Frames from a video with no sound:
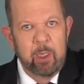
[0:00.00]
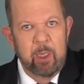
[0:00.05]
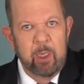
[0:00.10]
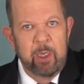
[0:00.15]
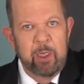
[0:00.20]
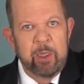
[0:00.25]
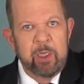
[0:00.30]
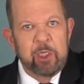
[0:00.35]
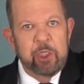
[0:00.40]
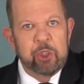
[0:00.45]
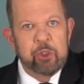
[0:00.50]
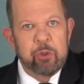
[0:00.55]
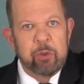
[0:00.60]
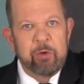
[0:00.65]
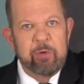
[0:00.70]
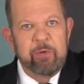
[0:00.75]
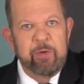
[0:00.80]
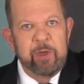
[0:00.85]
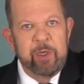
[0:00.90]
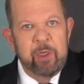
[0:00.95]
In this
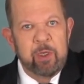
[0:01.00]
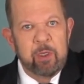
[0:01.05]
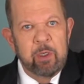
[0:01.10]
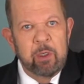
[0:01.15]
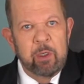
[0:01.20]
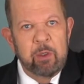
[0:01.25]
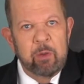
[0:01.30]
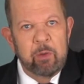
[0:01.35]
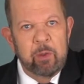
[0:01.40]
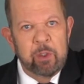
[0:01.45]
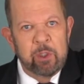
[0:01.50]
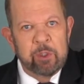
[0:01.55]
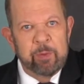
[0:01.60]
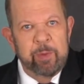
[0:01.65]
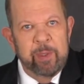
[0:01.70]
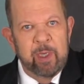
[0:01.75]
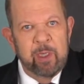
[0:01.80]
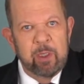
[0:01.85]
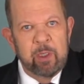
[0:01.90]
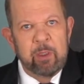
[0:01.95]
short video, we'll
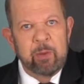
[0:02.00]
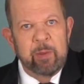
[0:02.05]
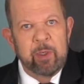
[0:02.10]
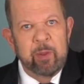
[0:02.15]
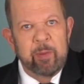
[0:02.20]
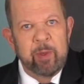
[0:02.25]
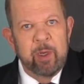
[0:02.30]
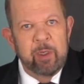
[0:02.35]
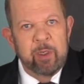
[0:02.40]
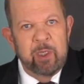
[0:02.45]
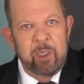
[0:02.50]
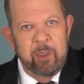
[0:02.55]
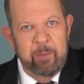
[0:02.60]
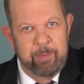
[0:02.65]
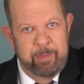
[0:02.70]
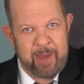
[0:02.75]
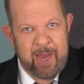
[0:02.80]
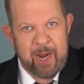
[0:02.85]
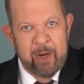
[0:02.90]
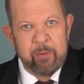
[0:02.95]
speak a little bit about the
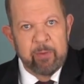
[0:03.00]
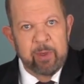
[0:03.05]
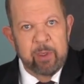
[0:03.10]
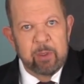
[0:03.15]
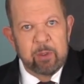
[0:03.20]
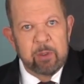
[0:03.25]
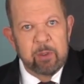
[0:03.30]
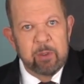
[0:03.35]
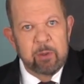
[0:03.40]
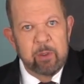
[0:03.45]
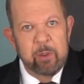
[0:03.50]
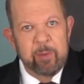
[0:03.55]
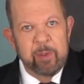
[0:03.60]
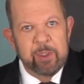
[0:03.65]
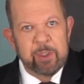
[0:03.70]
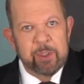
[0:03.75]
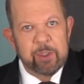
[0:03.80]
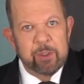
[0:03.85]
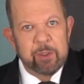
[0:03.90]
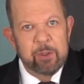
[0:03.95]
background to
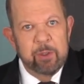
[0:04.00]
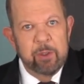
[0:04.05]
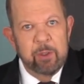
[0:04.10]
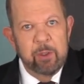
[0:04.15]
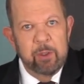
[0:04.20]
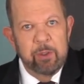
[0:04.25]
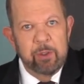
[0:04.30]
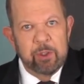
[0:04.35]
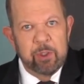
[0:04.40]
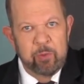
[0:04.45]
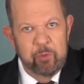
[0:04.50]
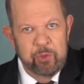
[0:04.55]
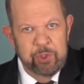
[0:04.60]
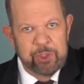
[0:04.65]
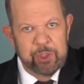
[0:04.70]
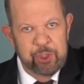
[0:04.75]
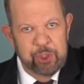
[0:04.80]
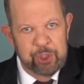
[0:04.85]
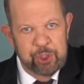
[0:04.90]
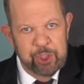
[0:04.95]
WHMIS, some
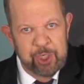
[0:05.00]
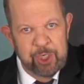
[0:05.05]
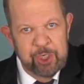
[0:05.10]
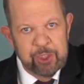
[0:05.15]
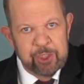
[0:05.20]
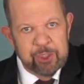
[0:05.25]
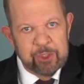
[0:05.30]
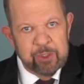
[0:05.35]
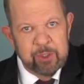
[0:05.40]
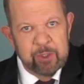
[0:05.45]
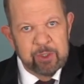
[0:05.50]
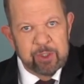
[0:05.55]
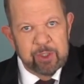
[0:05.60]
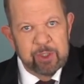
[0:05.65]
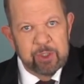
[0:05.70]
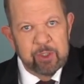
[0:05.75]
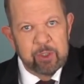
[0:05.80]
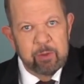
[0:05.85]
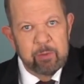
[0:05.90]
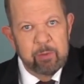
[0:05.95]
recent changes to the
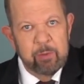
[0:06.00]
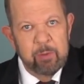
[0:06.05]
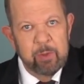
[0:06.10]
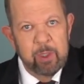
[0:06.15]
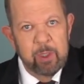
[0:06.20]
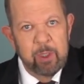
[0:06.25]
system,